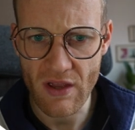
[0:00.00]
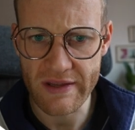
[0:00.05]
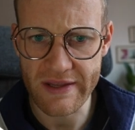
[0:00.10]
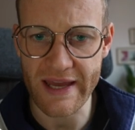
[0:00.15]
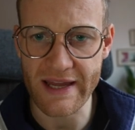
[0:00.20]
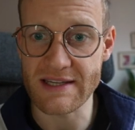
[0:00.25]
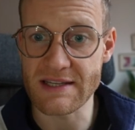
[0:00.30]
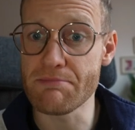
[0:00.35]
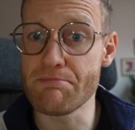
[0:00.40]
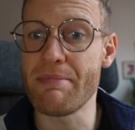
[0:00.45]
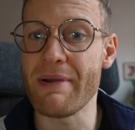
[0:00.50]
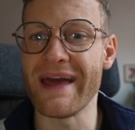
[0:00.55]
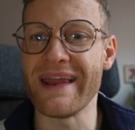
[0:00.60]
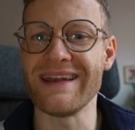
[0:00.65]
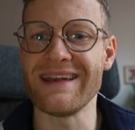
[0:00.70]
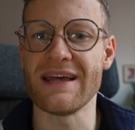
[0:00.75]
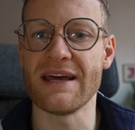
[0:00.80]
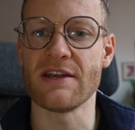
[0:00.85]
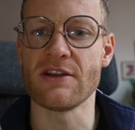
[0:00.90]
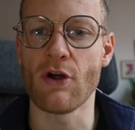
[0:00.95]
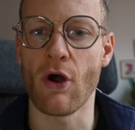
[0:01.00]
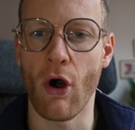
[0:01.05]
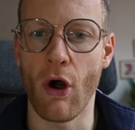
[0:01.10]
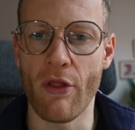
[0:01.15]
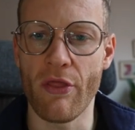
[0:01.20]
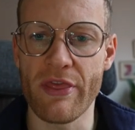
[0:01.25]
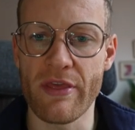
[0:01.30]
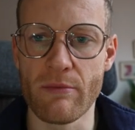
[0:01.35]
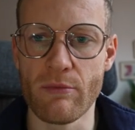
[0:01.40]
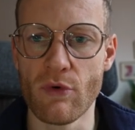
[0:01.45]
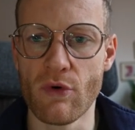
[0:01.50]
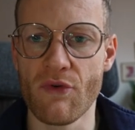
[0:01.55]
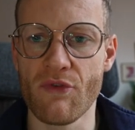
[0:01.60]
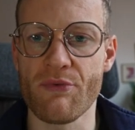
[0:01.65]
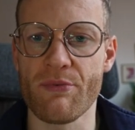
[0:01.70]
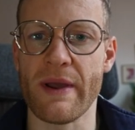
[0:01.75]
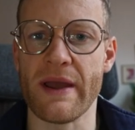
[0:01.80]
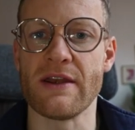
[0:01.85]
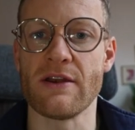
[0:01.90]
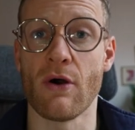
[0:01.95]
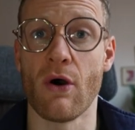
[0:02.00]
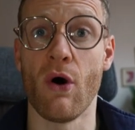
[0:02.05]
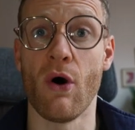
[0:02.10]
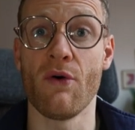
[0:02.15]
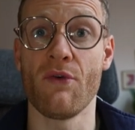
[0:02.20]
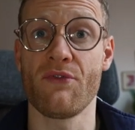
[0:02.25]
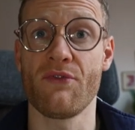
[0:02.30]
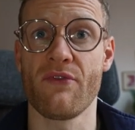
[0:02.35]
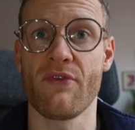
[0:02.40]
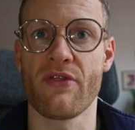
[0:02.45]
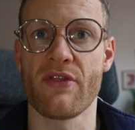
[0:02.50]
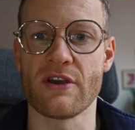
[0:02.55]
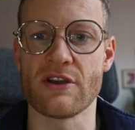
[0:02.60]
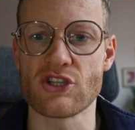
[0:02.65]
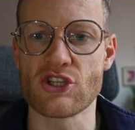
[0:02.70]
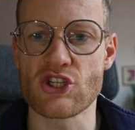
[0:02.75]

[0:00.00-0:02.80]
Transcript: yeah, dependent on the movement of the